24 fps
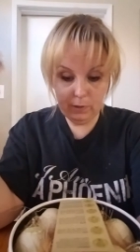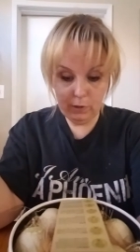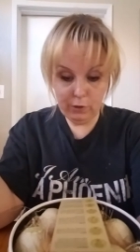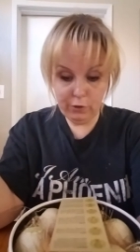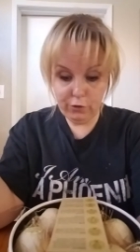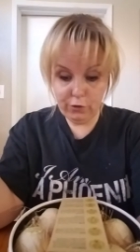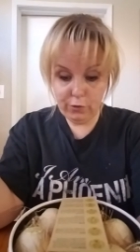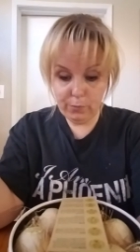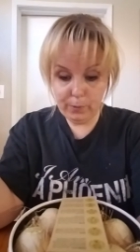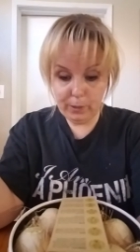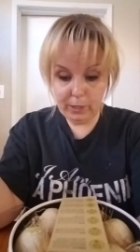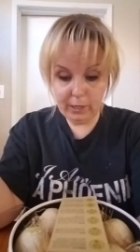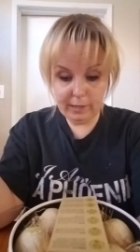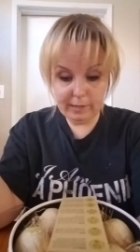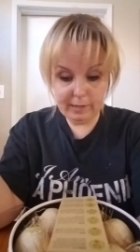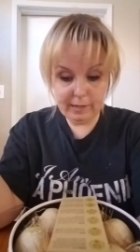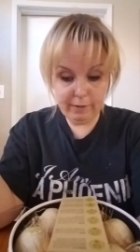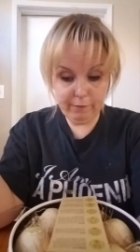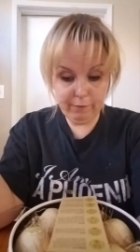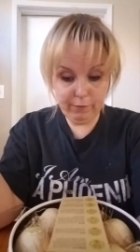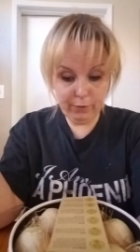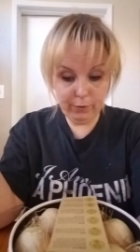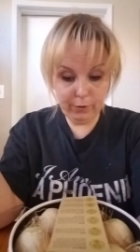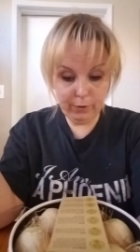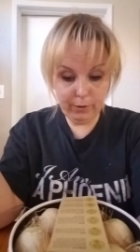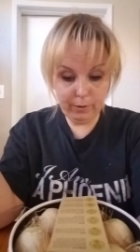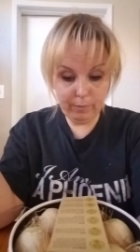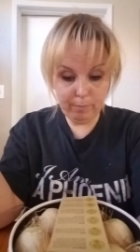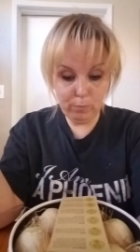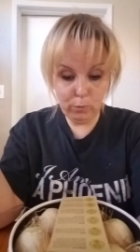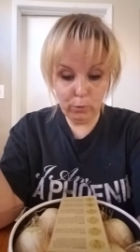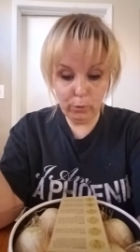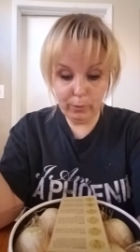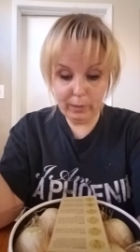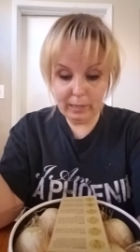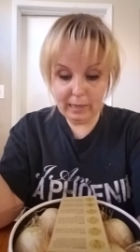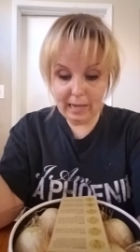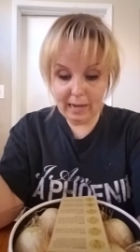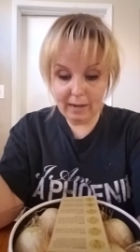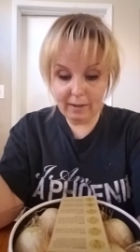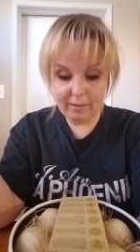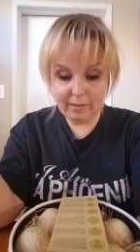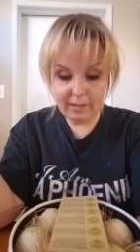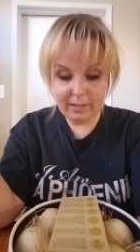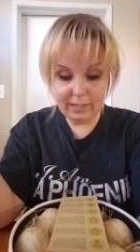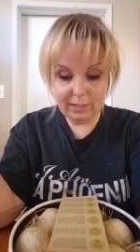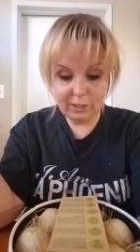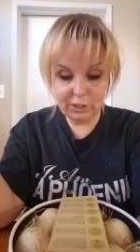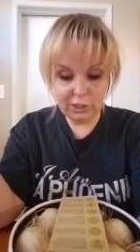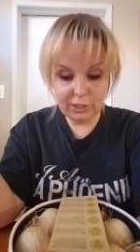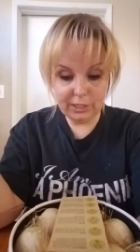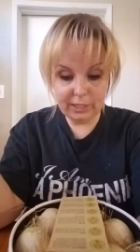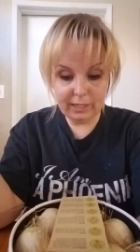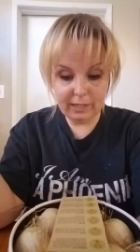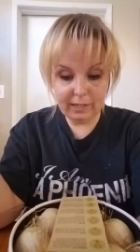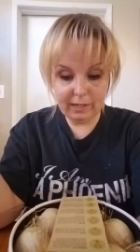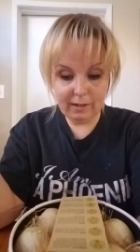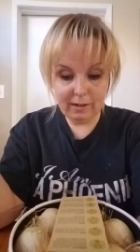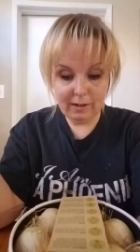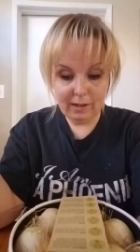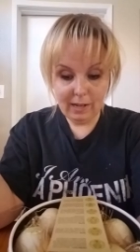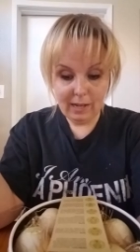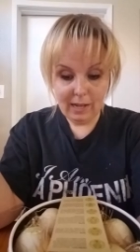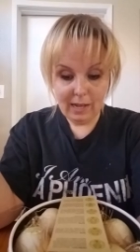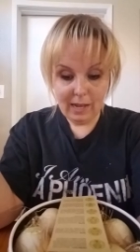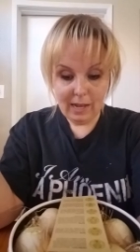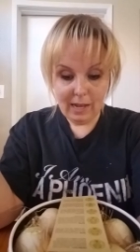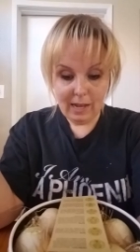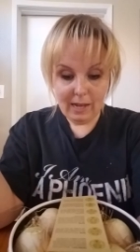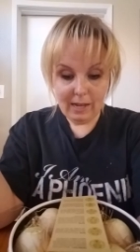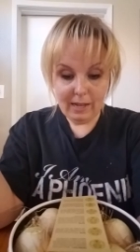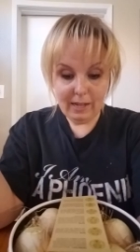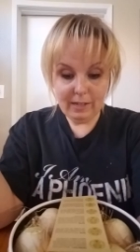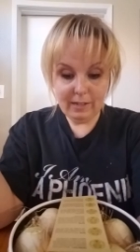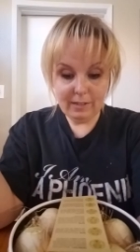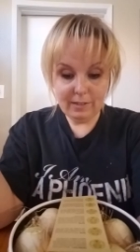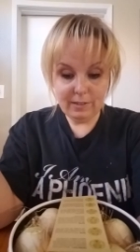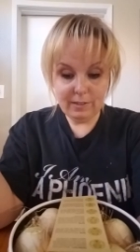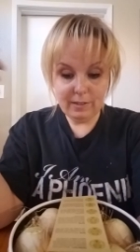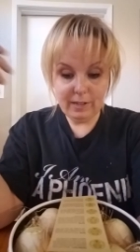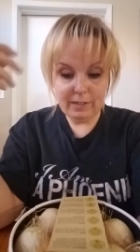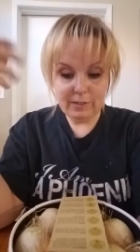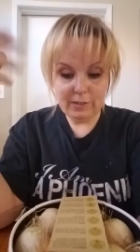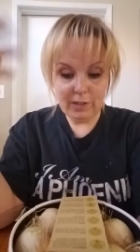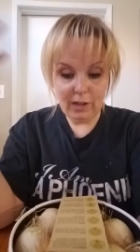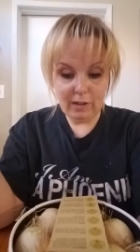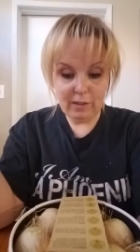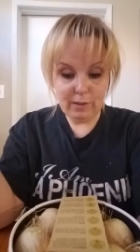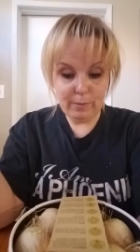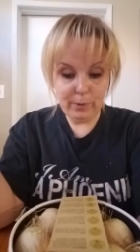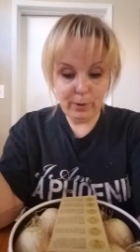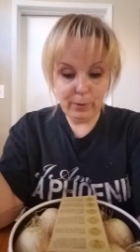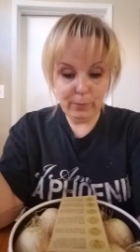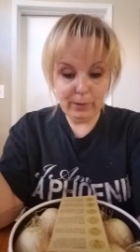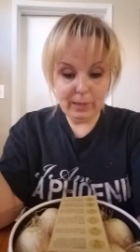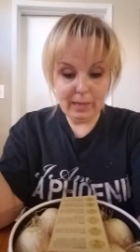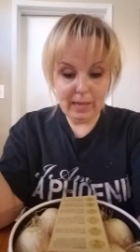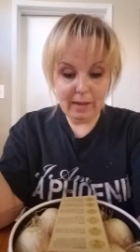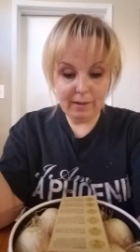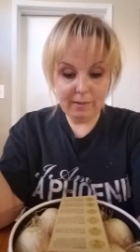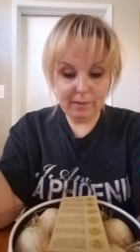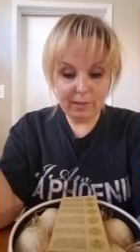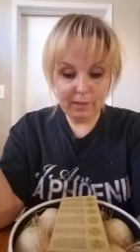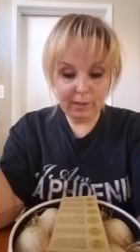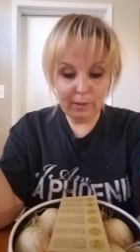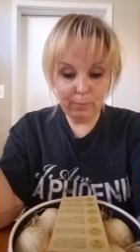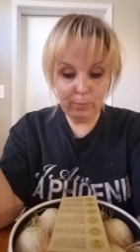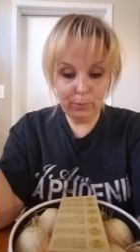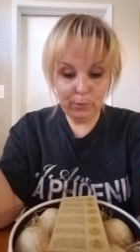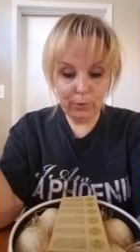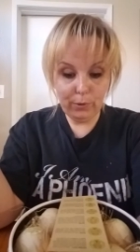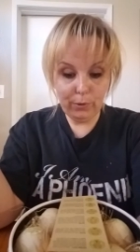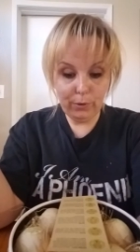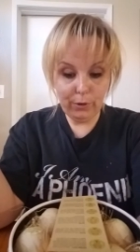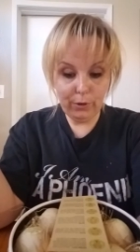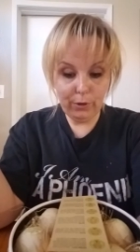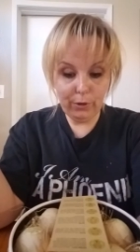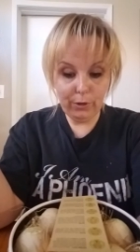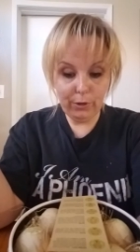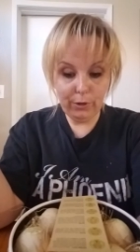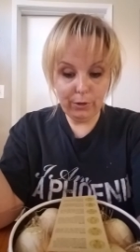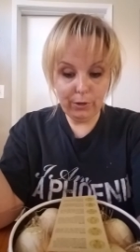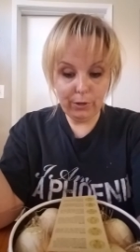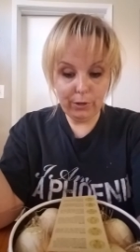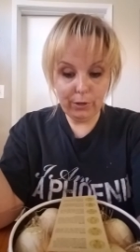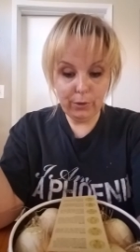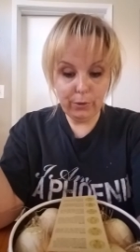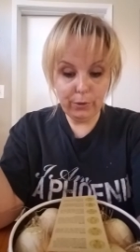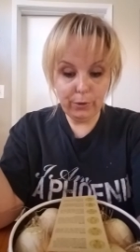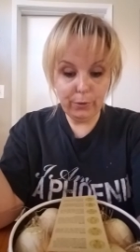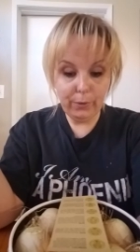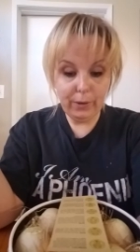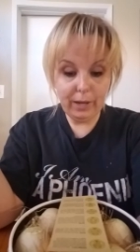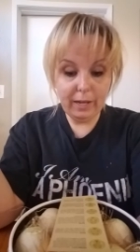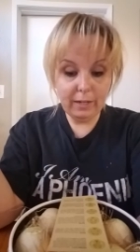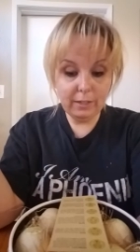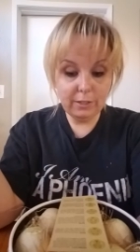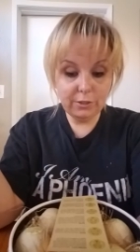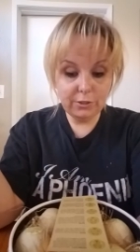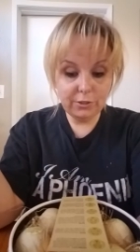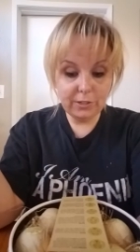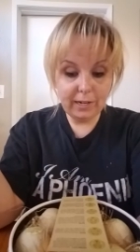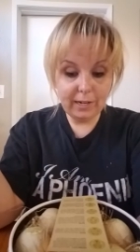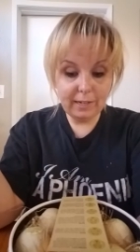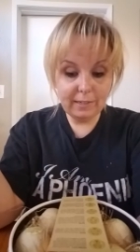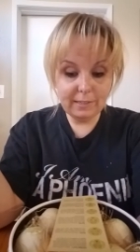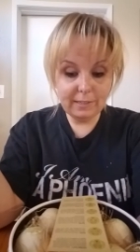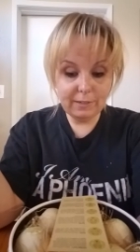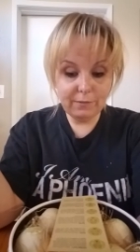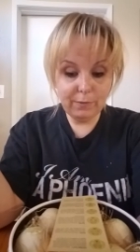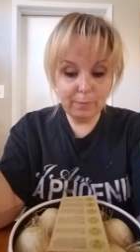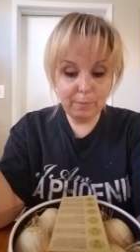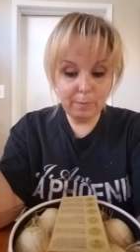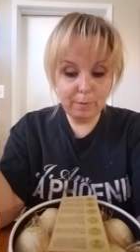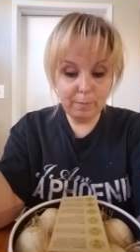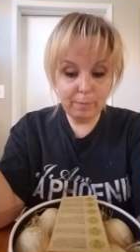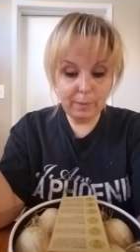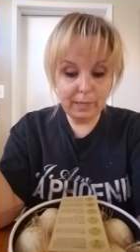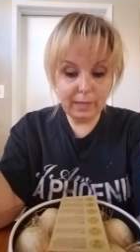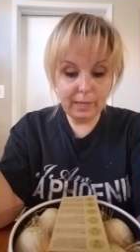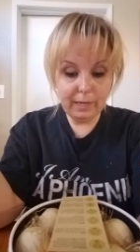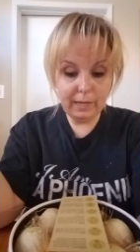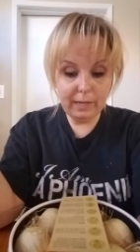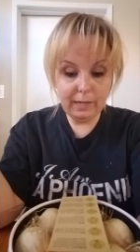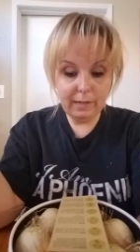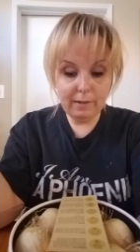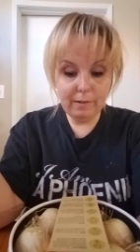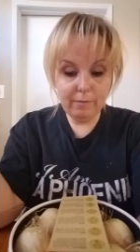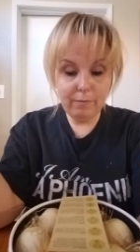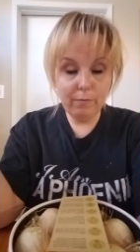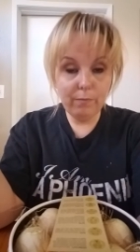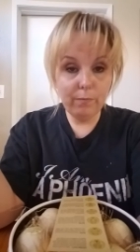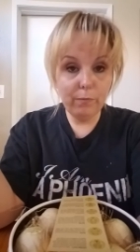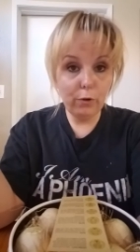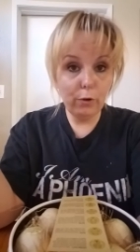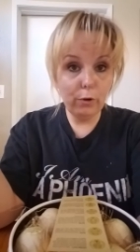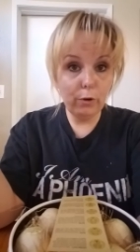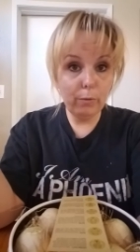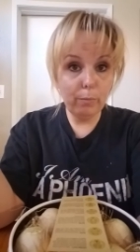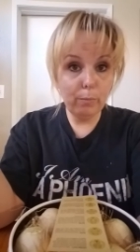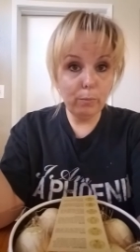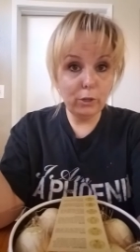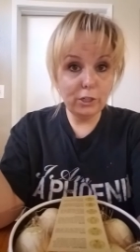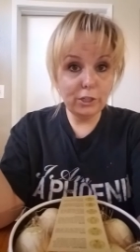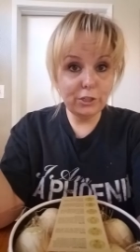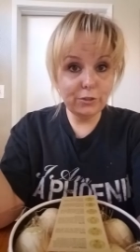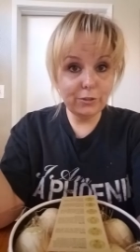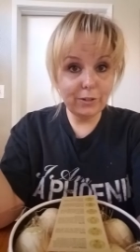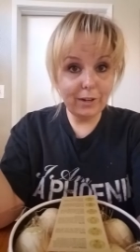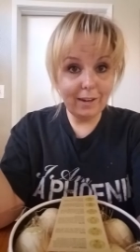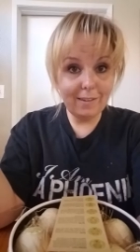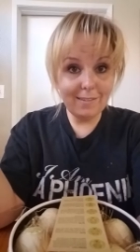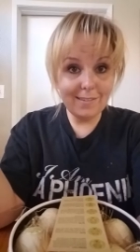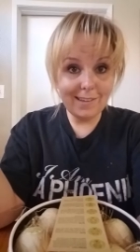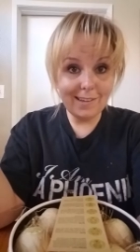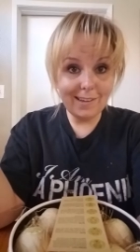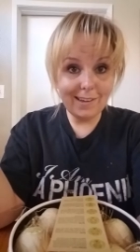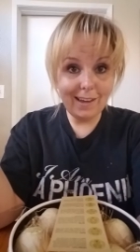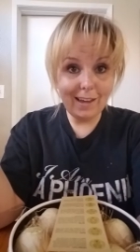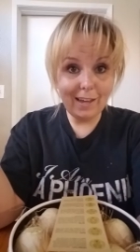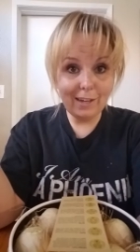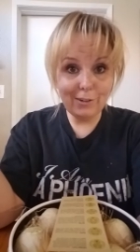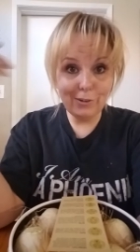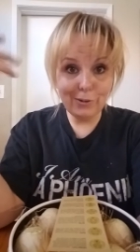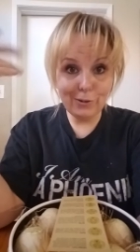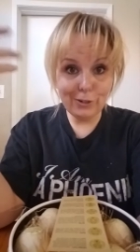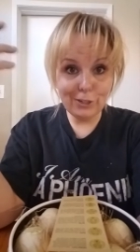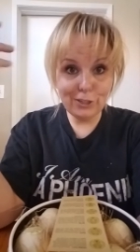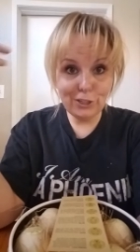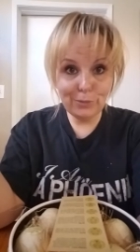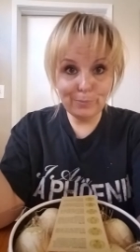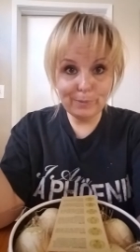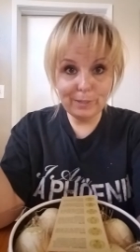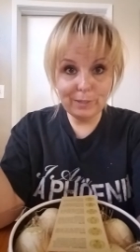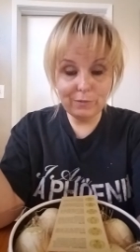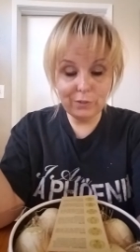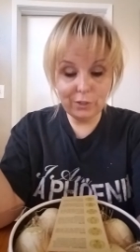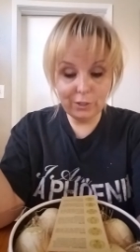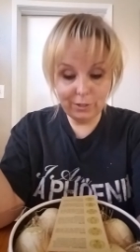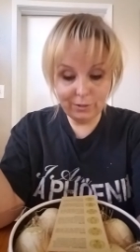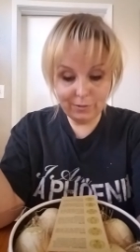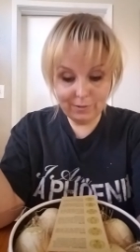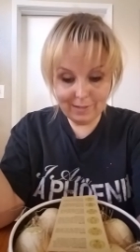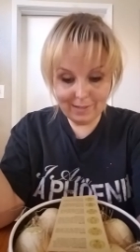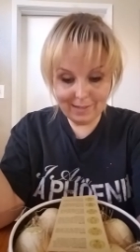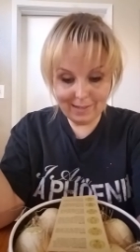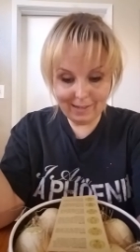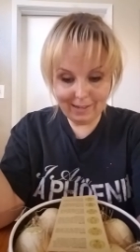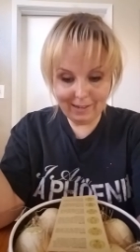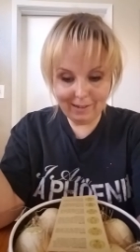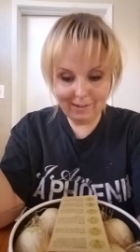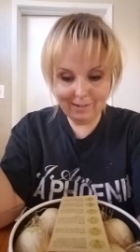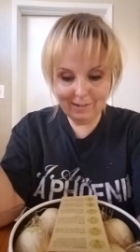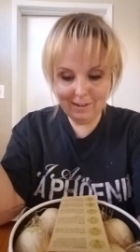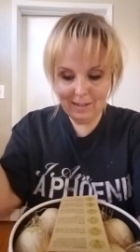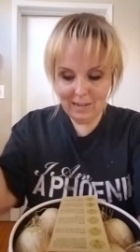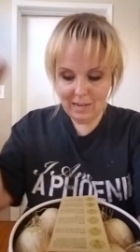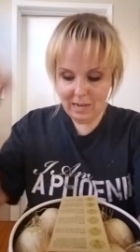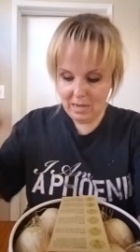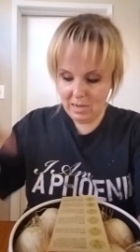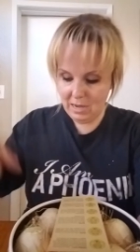your spa day for more relaxation it, it talks about relaxing and pure cocoa extracted from the bean for moisturizing and nourishment for your skin,